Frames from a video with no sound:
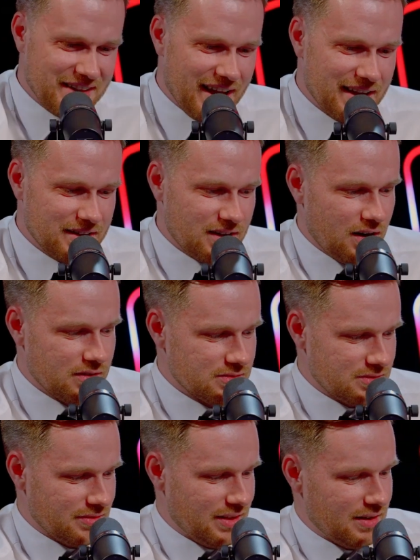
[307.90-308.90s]
like
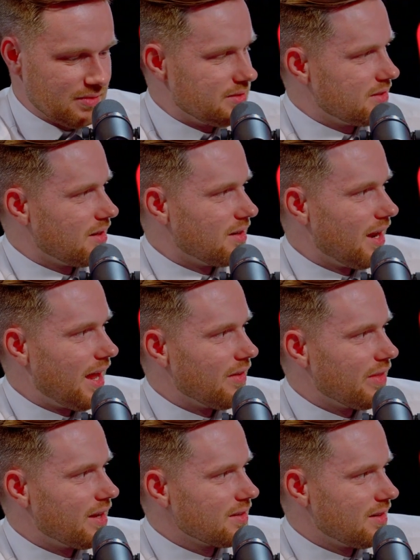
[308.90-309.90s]
closed on that. You can't allow
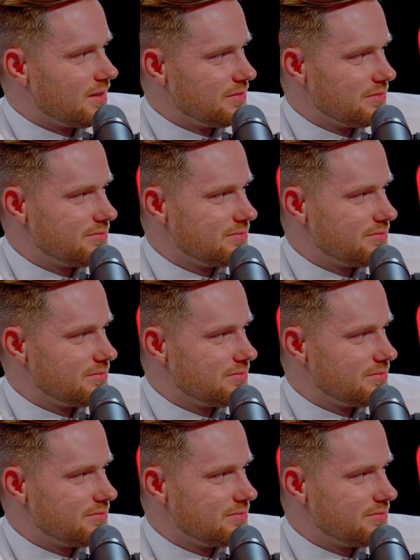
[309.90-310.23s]
that kind of...